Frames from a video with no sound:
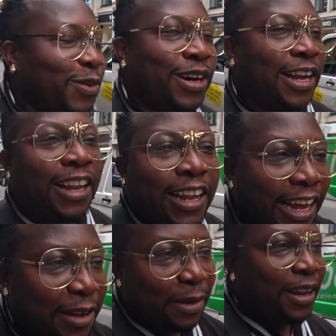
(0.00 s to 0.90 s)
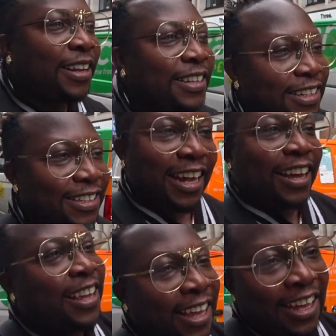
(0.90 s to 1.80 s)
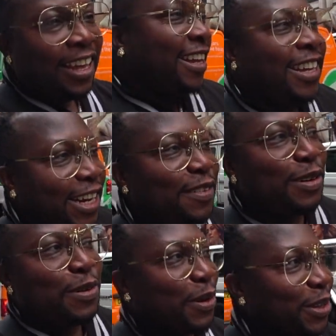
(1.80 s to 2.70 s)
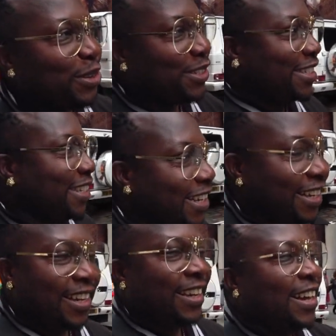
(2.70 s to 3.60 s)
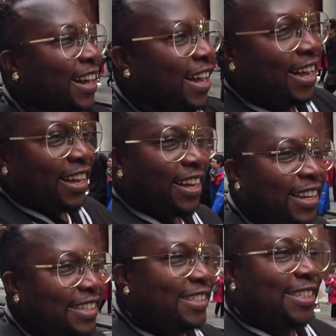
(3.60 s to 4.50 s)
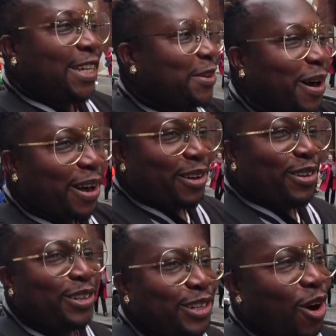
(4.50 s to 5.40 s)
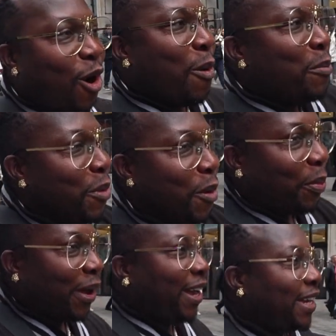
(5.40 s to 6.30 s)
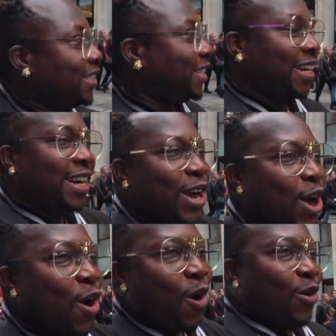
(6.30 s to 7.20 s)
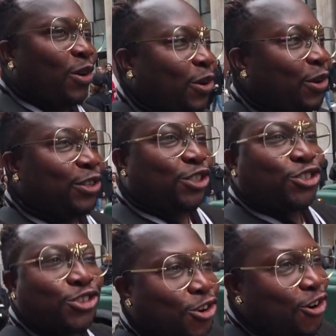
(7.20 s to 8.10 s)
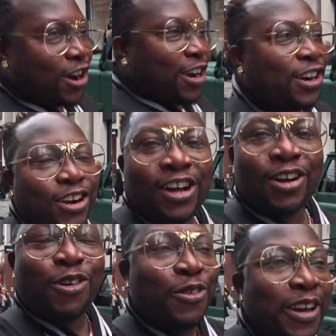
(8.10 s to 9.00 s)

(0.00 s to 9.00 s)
what I like about London. Like, you never know what you see. A G-Wagon or moped or truck or